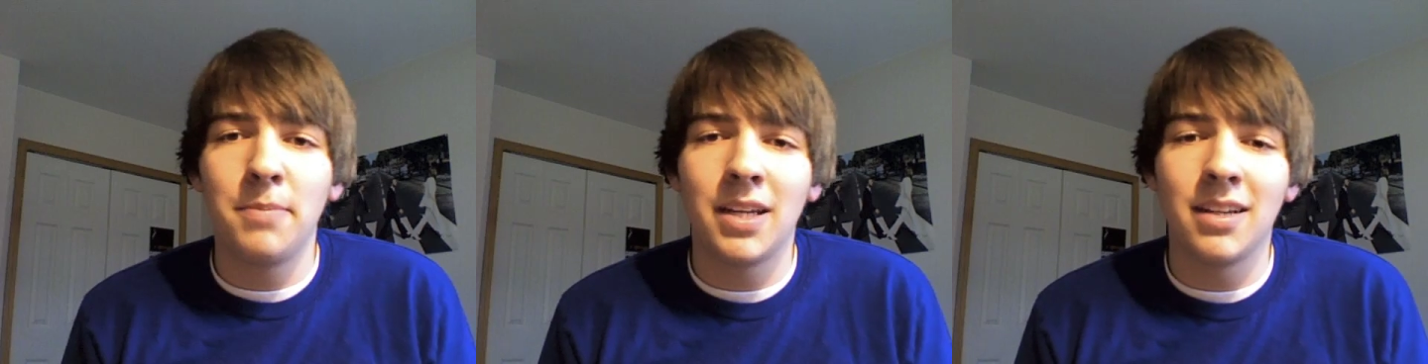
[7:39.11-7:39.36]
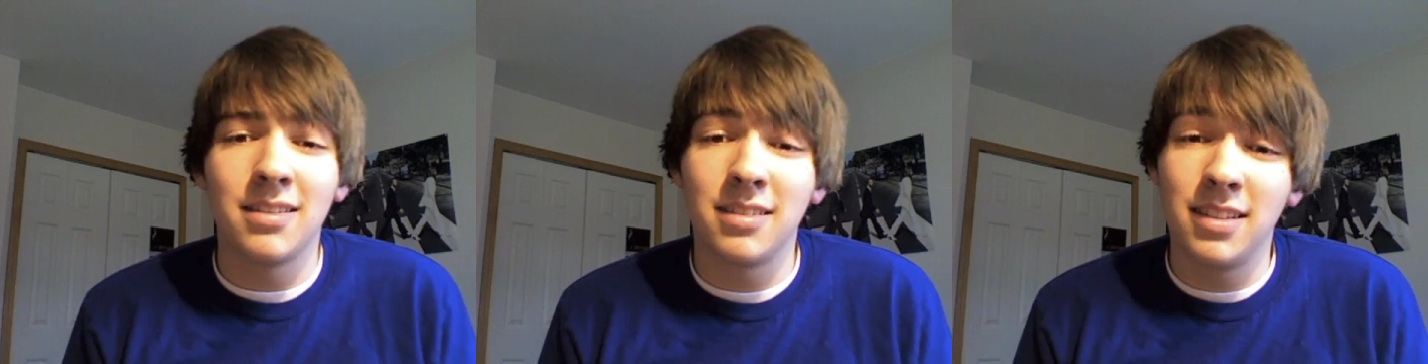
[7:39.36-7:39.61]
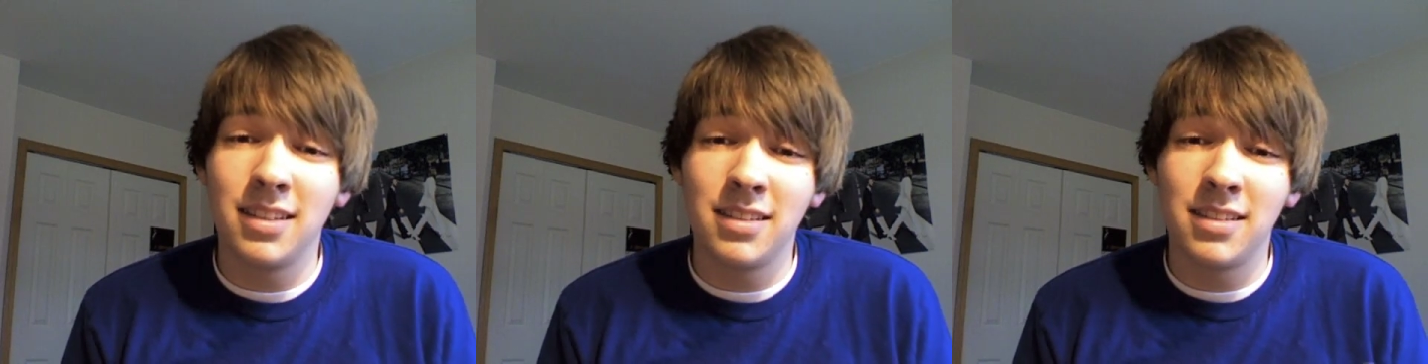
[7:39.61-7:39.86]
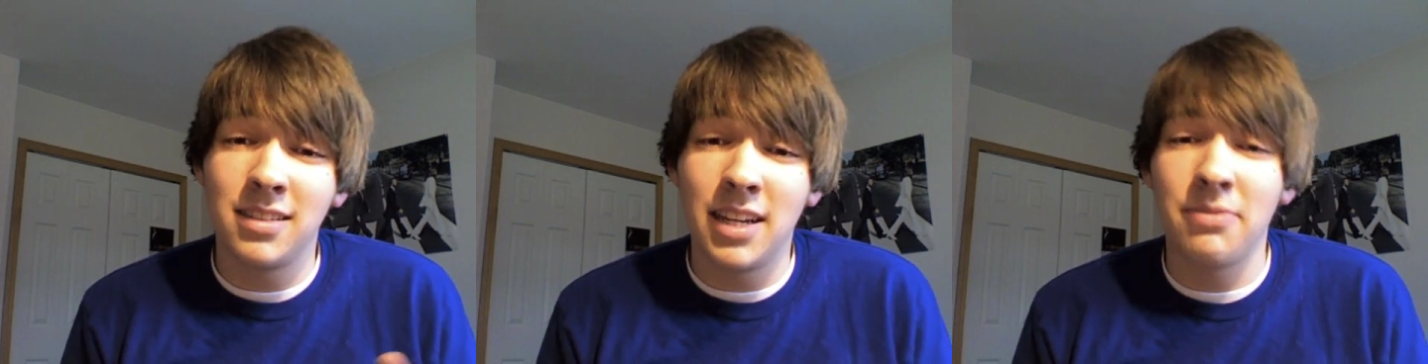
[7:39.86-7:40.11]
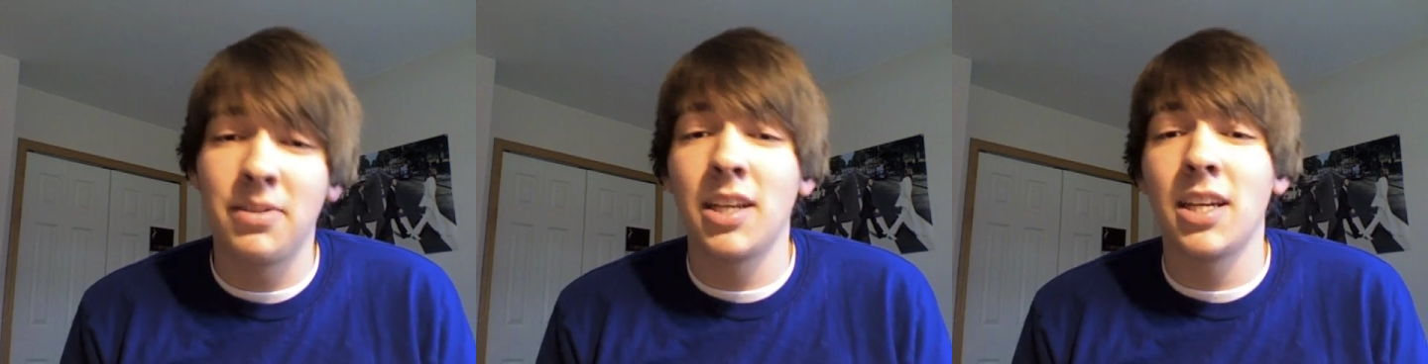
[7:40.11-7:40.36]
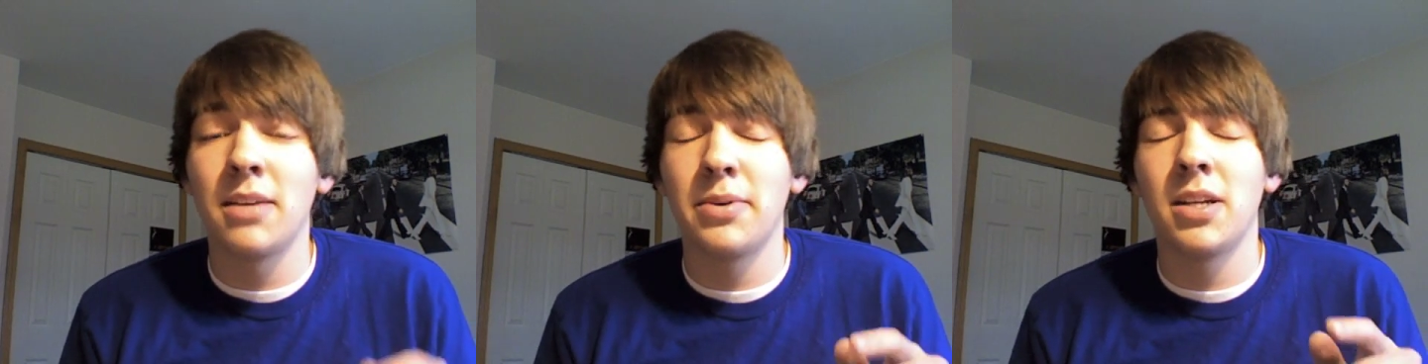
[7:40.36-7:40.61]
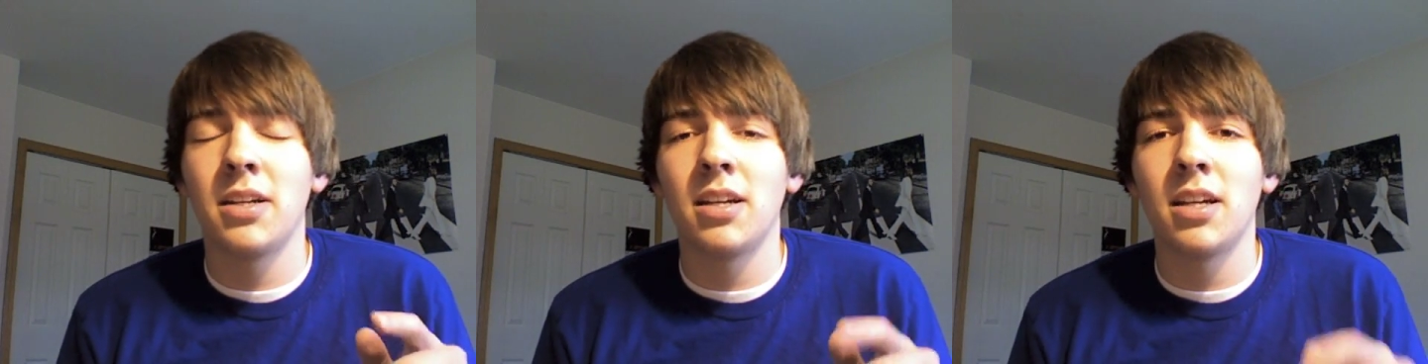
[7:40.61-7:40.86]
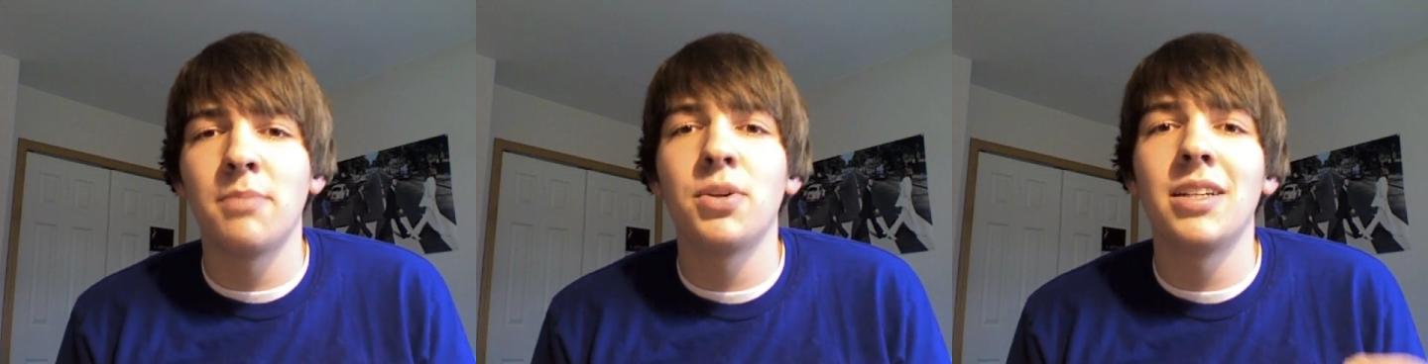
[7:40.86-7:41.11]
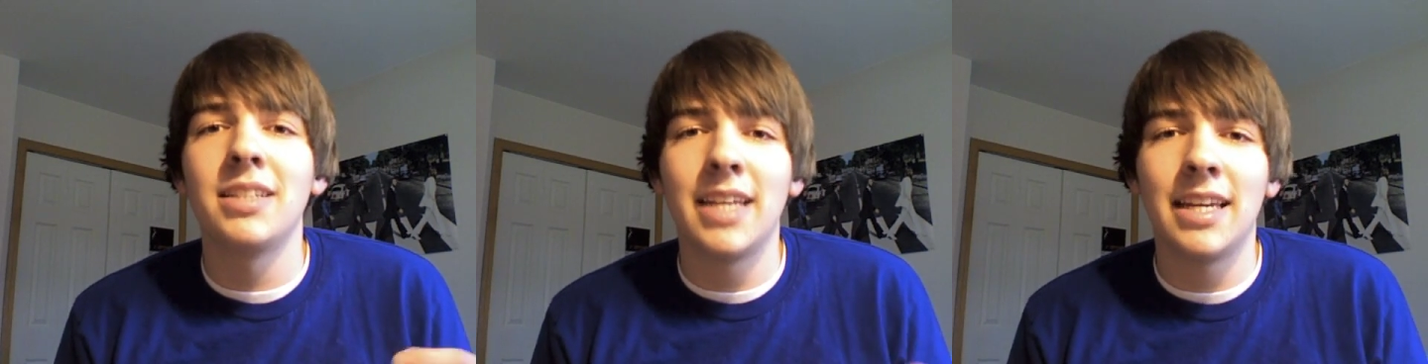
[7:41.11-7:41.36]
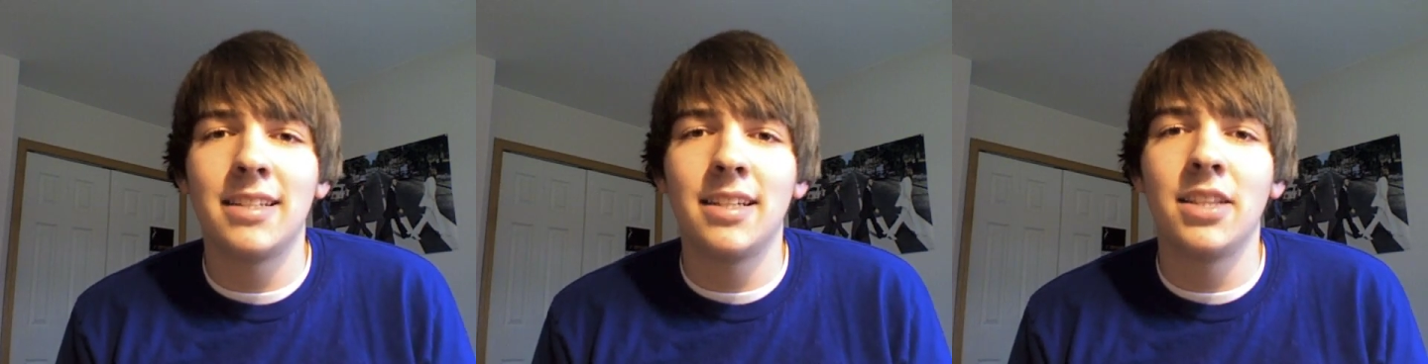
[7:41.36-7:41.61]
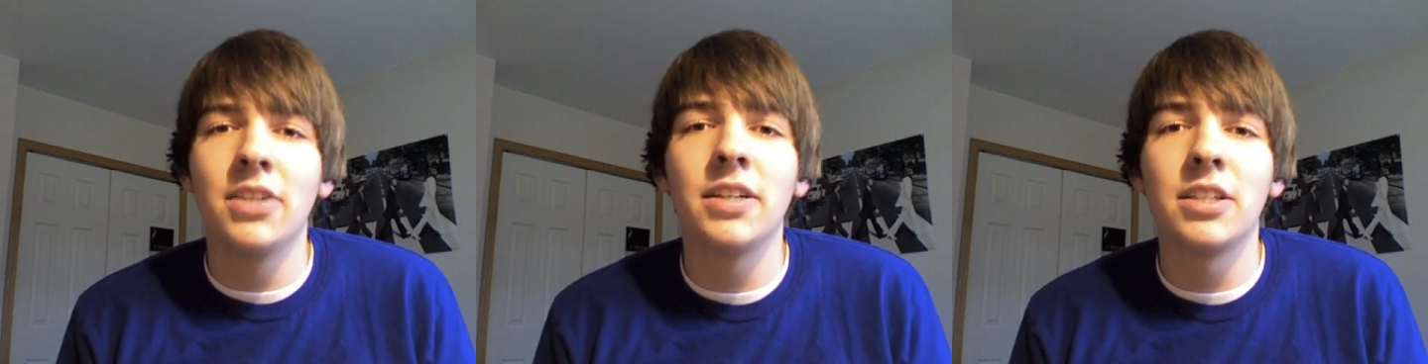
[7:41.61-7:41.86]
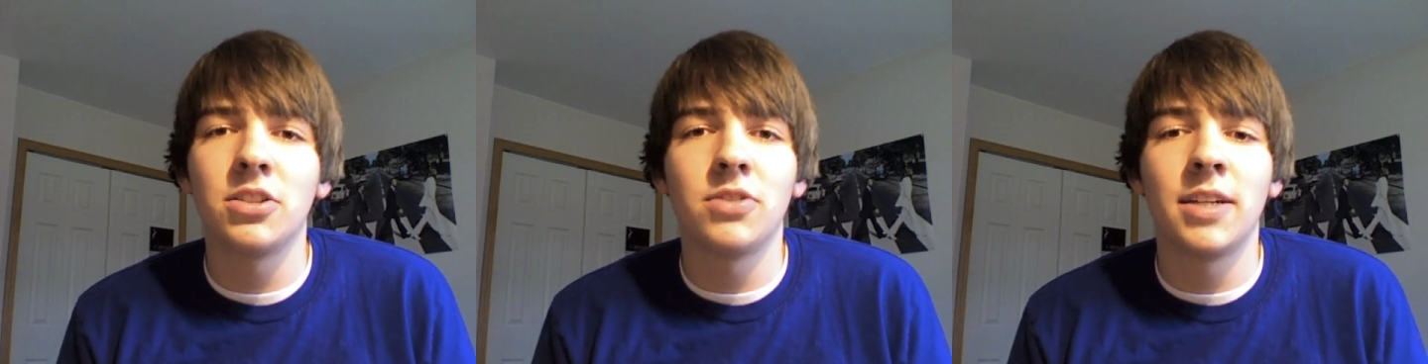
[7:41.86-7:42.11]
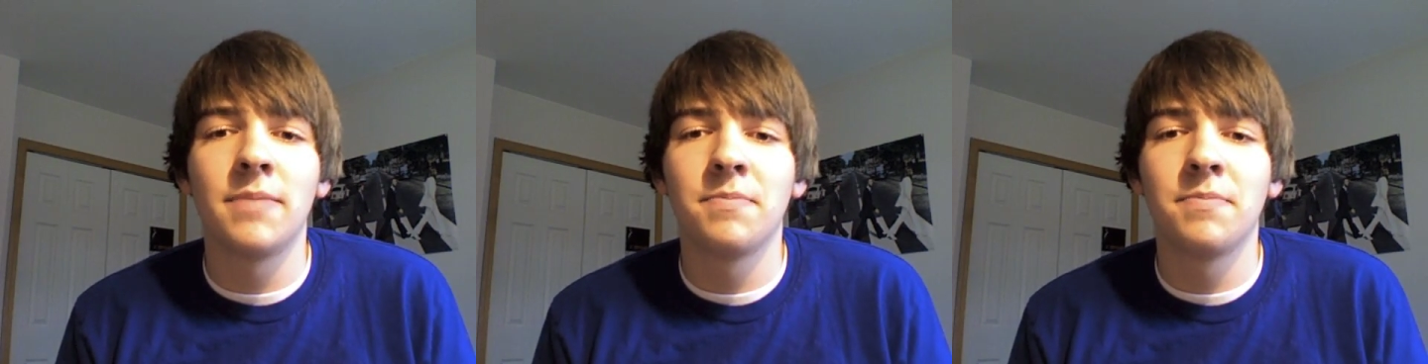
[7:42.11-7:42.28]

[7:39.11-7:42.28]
because this is definitely gonna put gonna put a dent in their industry.